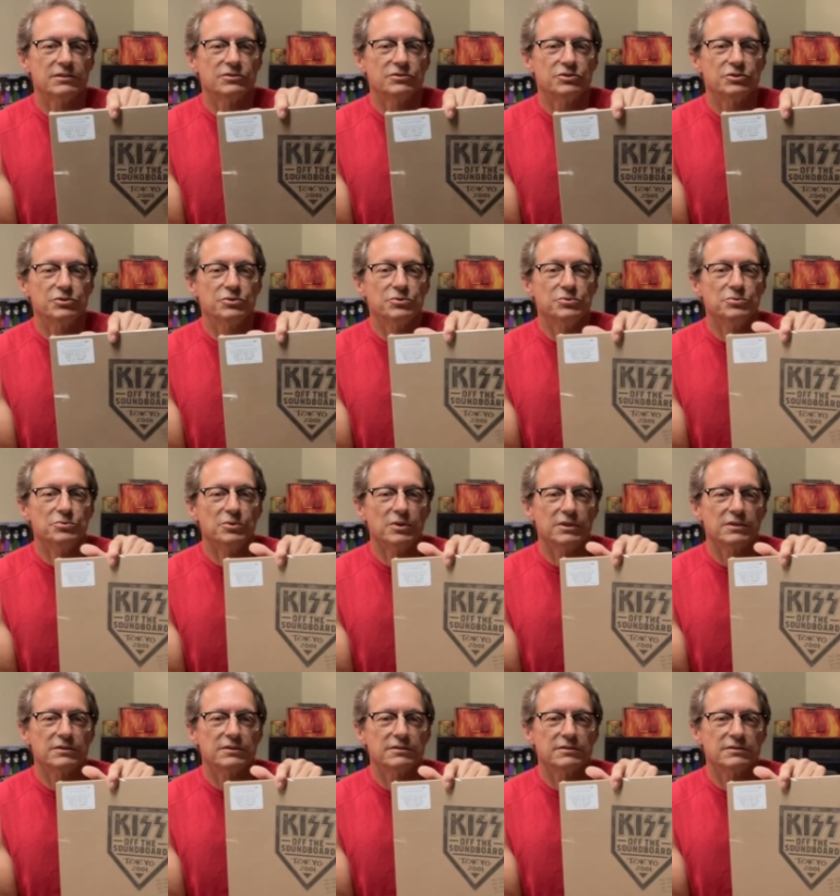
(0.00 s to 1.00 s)

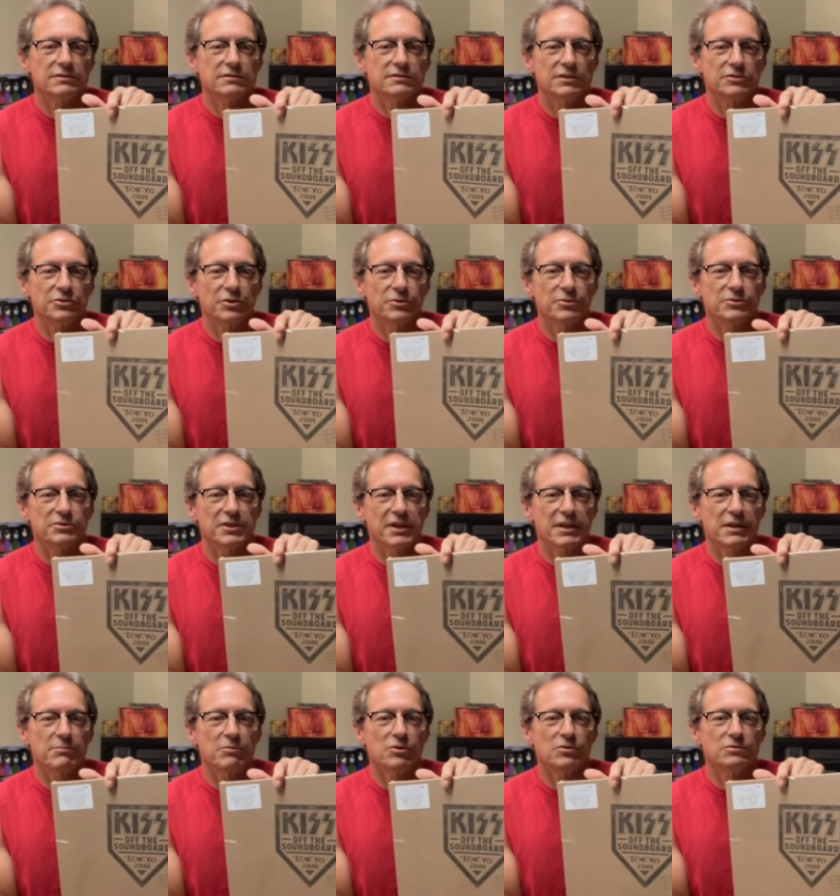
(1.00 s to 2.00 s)
to the
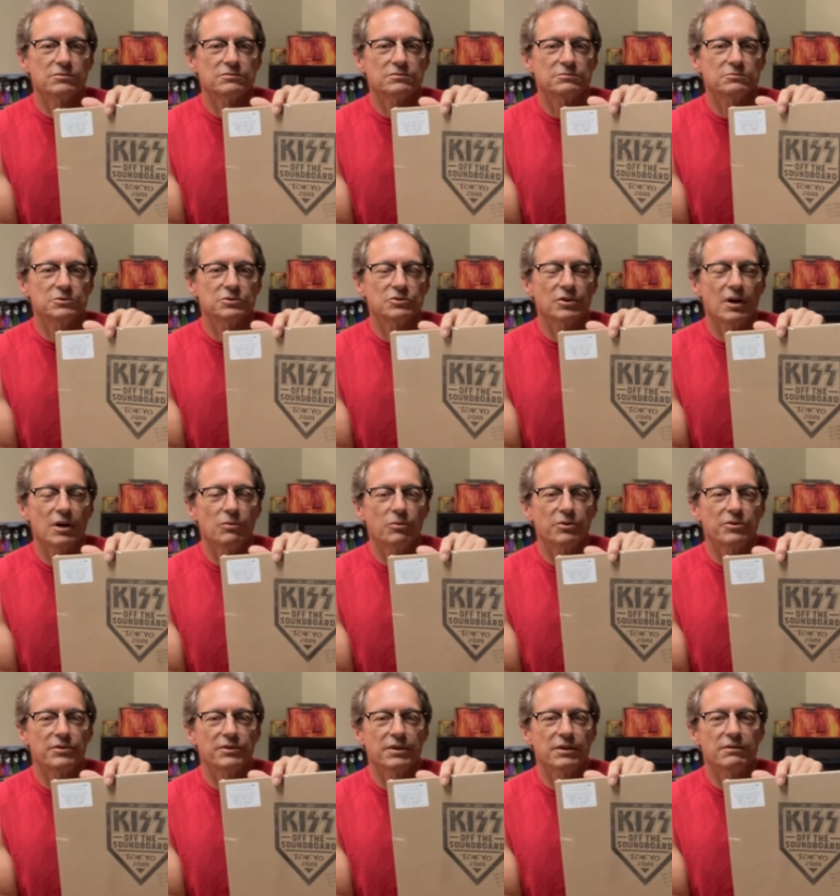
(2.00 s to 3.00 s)
turntable was all
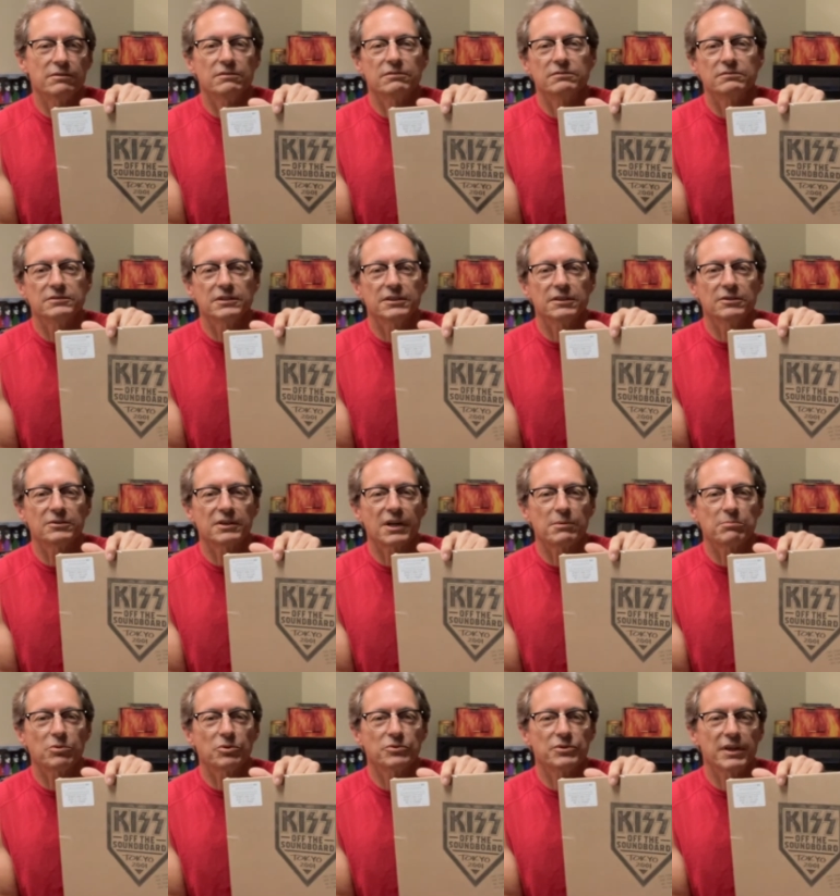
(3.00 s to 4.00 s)
within a
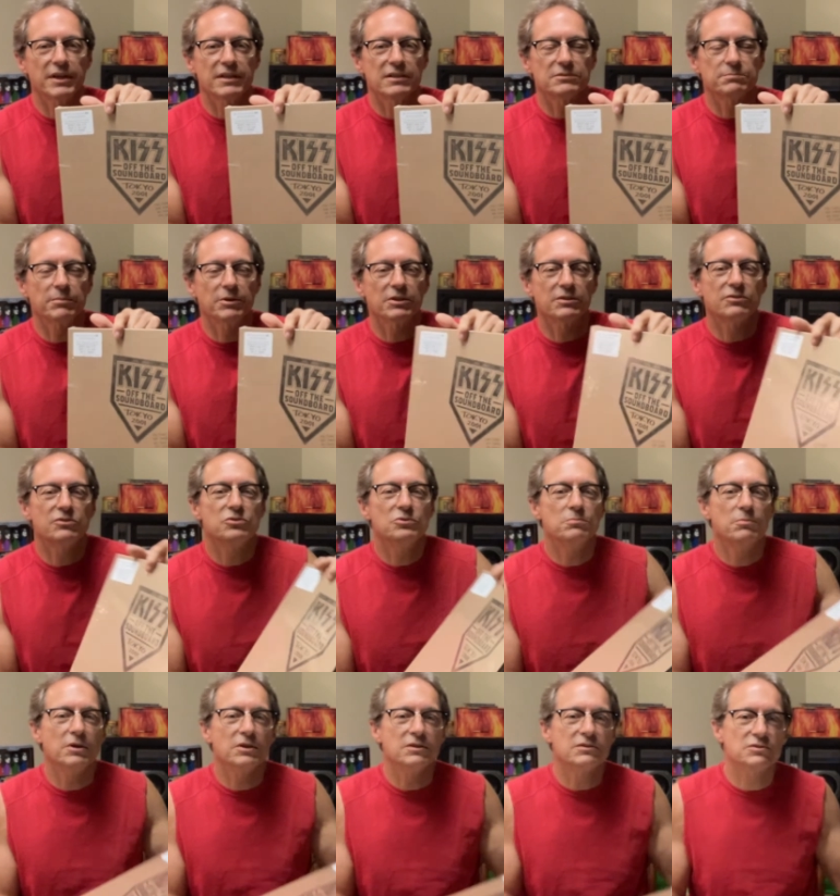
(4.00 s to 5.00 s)
couple days, but
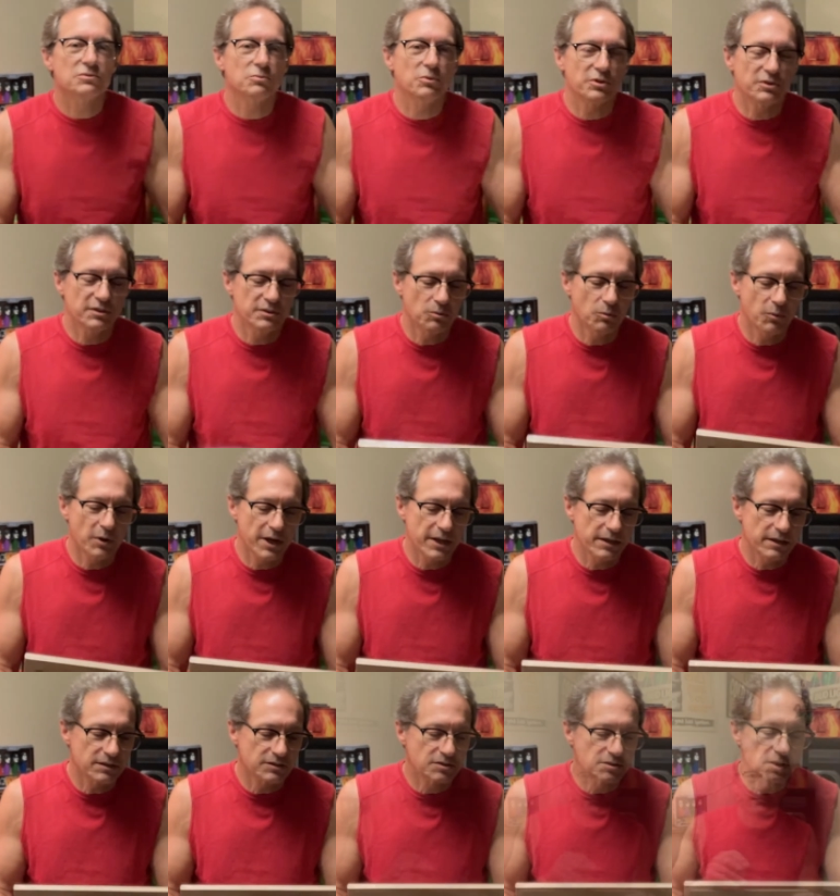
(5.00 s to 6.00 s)
2 months within
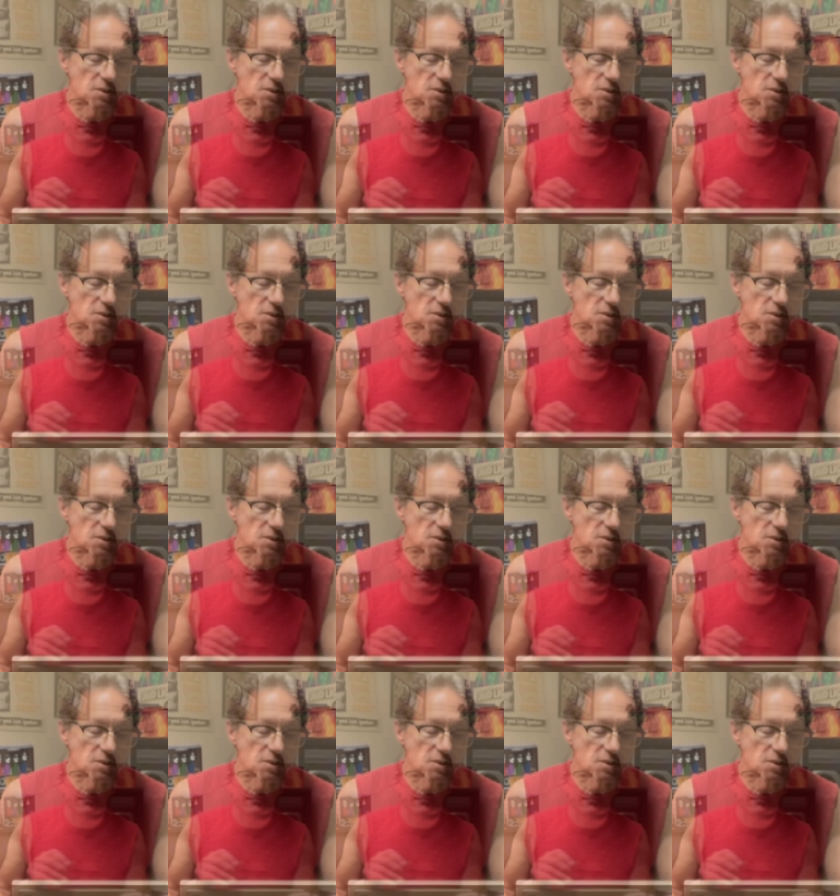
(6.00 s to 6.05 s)
waiting.